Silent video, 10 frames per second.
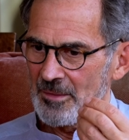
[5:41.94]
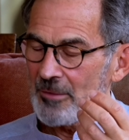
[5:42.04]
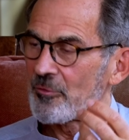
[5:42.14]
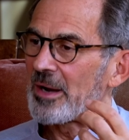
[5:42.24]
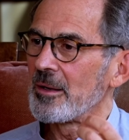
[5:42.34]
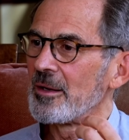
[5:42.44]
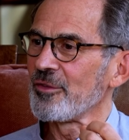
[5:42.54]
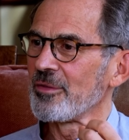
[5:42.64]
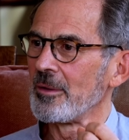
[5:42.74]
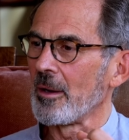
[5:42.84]
that
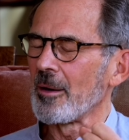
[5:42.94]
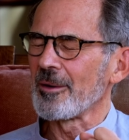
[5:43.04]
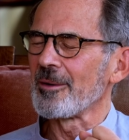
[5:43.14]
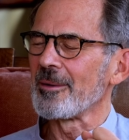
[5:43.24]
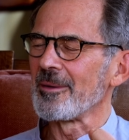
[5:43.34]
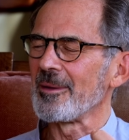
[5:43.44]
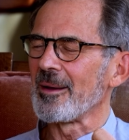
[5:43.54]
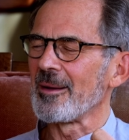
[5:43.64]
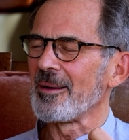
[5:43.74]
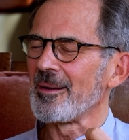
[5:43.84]
recognition, I
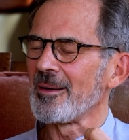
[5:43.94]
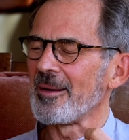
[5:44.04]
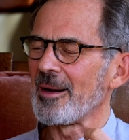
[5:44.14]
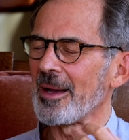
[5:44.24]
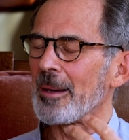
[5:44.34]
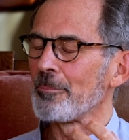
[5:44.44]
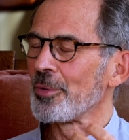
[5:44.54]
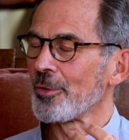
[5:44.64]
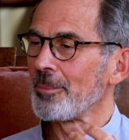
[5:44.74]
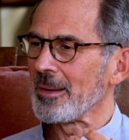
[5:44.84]
am
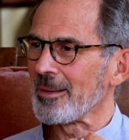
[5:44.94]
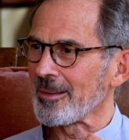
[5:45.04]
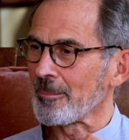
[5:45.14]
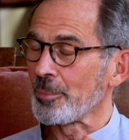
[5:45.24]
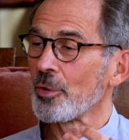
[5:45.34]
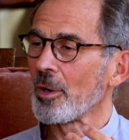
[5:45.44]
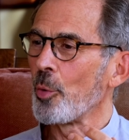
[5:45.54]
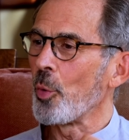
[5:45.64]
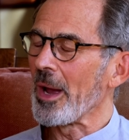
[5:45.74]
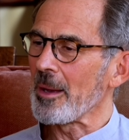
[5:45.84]
pure being, pure
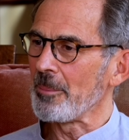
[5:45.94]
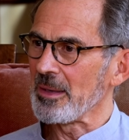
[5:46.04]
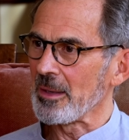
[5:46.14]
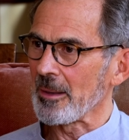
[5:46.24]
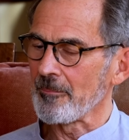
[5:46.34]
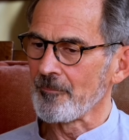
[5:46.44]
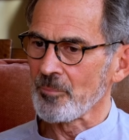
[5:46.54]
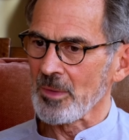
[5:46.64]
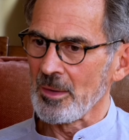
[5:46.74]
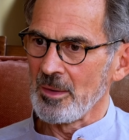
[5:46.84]
aware being.
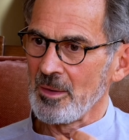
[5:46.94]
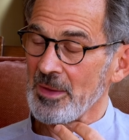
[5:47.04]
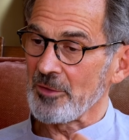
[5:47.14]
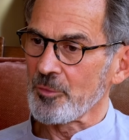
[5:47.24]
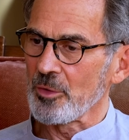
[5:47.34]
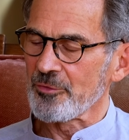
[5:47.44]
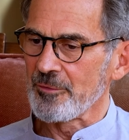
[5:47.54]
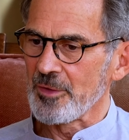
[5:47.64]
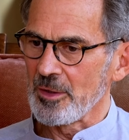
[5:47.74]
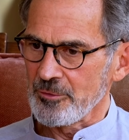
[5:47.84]
That's
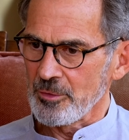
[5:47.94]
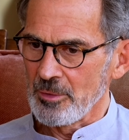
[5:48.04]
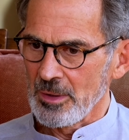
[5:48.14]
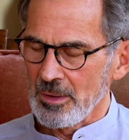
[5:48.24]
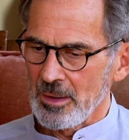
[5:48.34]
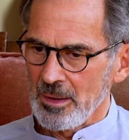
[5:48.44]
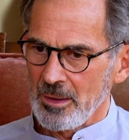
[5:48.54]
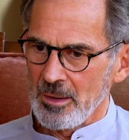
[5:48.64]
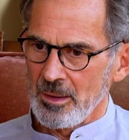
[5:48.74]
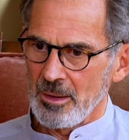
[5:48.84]
what's referred to
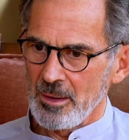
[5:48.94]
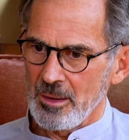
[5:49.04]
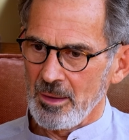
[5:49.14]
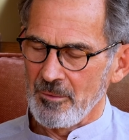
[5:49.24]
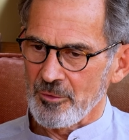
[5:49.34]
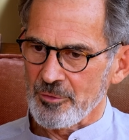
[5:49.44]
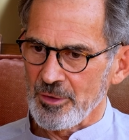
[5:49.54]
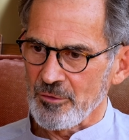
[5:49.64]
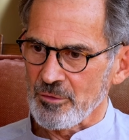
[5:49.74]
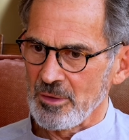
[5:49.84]
in the
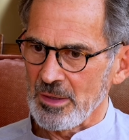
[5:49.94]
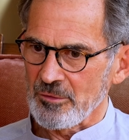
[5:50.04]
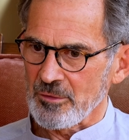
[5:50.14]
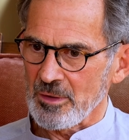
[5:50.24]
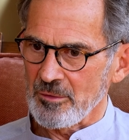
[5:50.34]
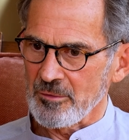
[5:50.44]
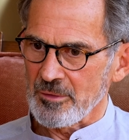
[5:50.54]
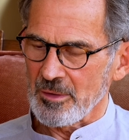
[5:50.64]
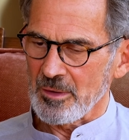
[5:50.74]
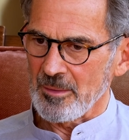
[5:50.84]
tradition as
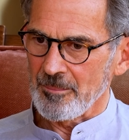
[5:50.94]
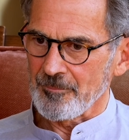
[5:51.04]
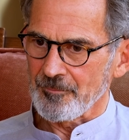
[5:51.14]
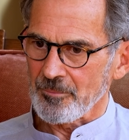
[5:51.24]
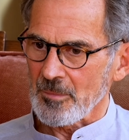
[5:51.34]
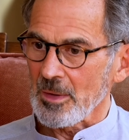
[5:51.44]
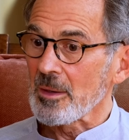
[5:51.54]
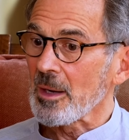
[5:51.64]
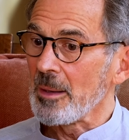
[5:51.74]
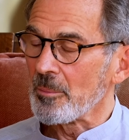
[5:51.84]

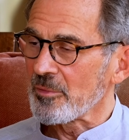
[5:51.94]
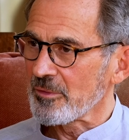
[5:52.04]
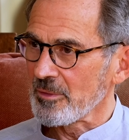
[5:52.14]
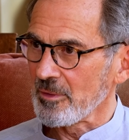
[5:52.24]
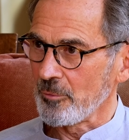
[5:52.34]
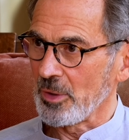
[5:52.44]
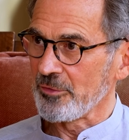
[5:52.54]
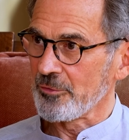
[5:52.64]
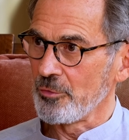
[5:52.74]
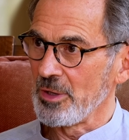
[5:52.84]
a glimpse of
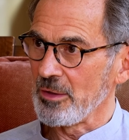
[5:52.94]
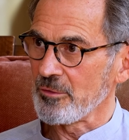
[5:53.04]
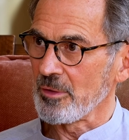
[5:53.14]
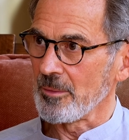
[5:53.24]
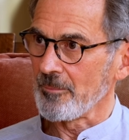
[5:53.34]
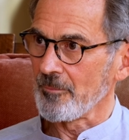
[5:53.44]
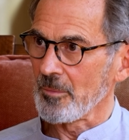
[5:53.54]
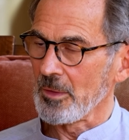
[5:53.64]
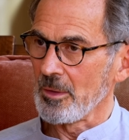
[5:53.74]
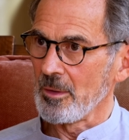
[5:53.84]
one's true nature,
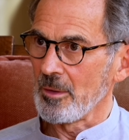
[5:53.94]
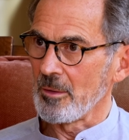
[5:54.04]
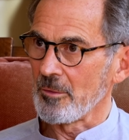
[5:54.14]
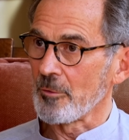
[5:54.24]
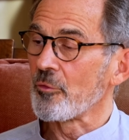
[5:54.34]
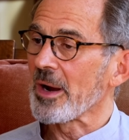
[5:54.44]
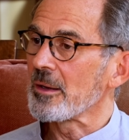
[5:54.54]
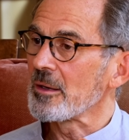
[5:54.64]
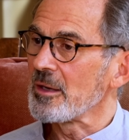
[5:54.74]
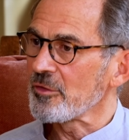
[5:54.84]
the
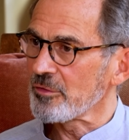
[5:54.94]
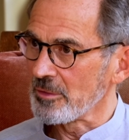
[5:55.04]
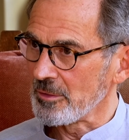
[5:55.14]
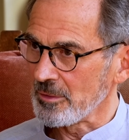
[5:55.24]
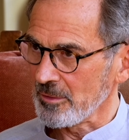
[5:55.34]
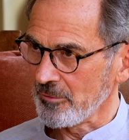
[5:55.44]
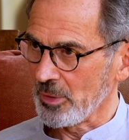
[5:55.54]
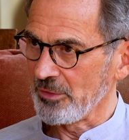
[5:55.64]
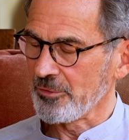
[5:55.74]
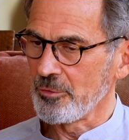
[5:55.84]
recognition
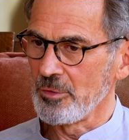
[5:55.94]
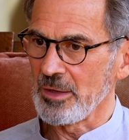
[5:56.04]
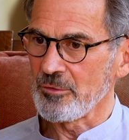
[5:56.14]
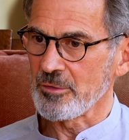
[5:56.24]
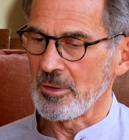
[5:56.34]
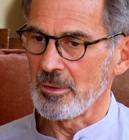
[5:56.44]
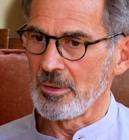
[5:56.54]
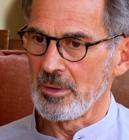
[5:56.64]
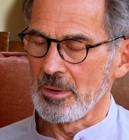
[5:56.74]
of one's true nature,